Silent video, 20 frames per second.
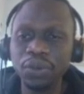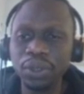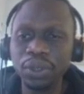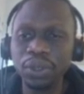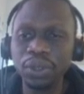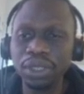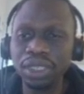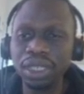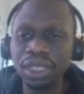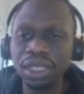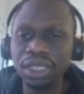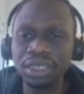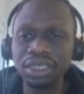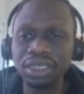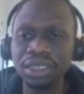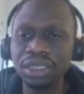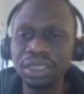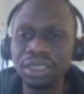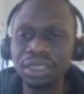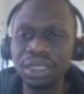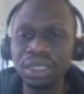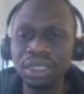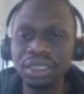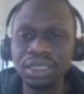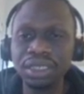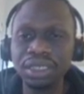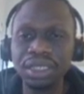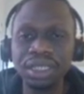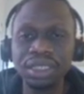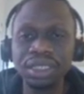Walter
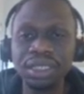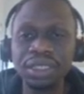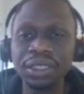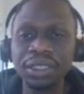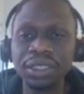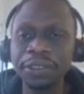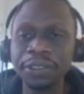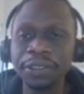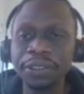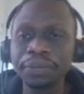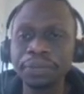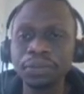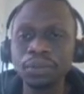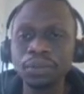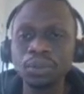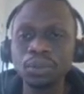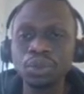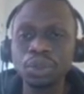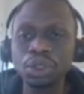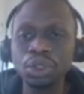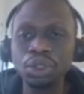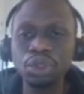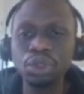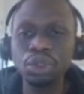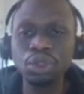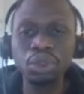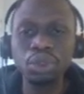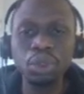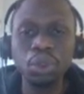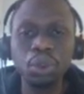as that.
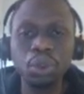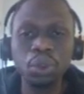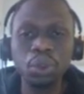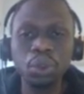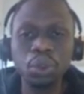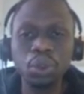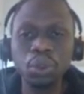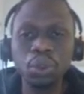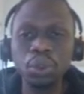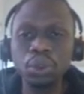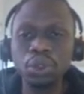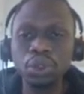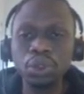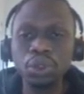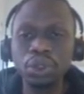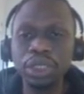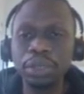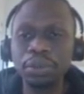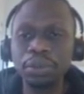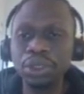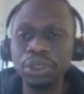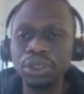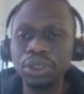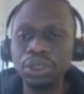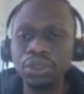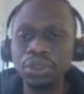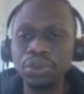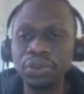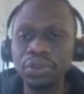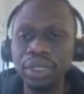So to
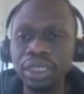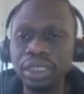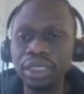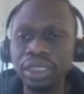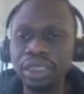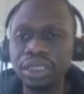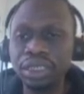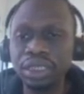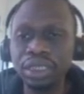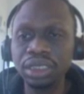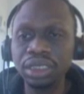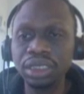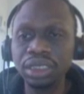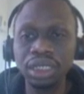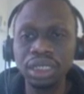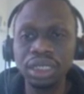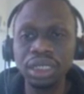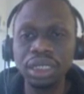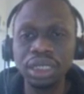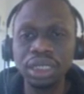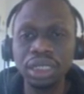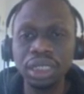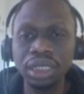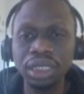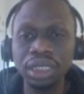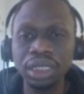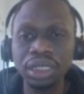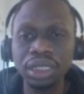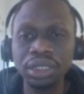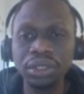demonstrate,
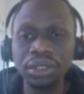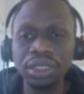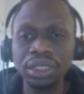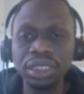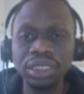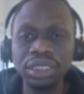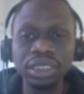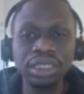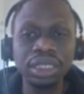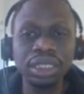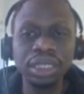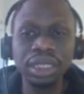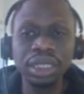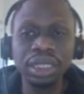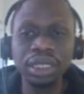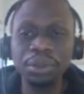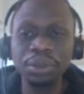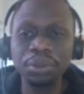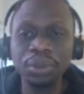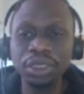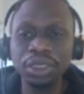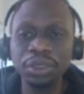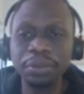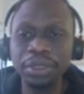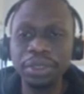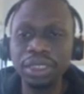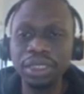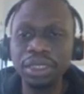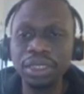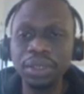this is a much
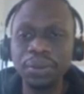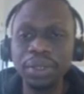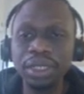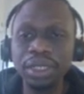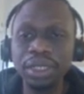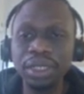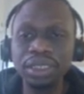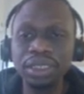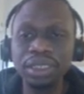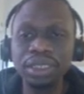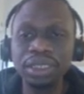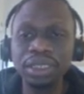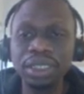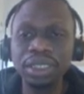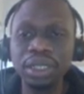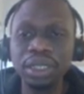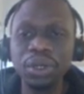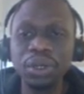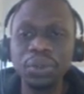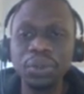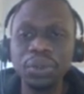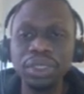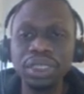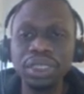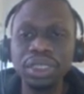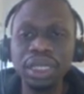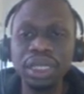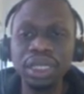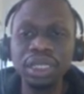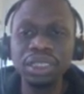better one. We
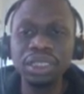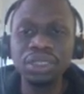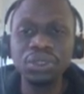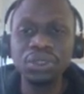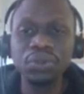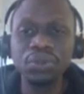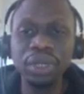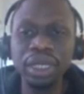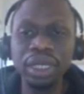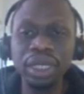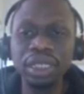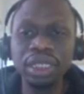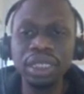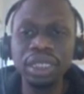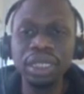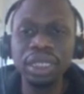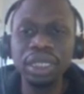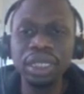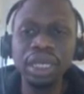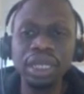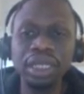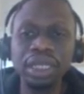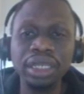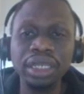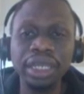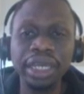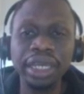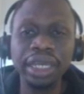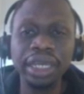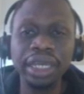say string hey
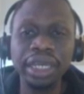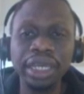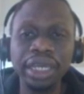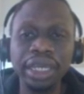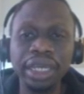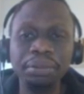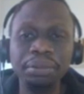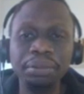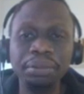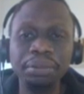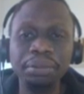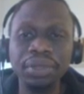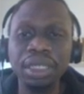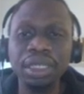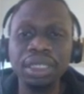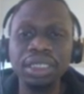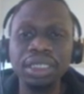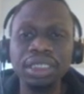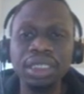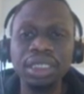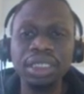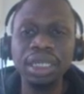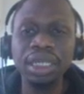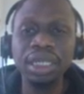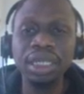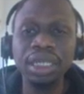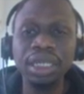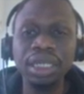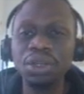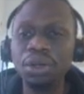name, there
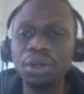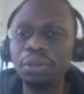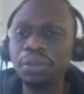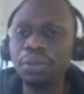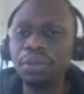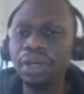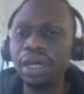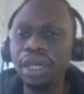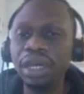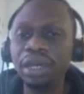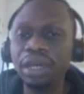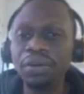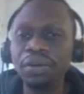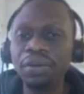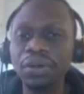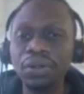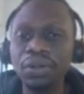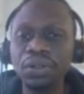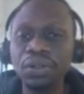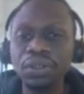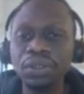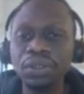is a number error,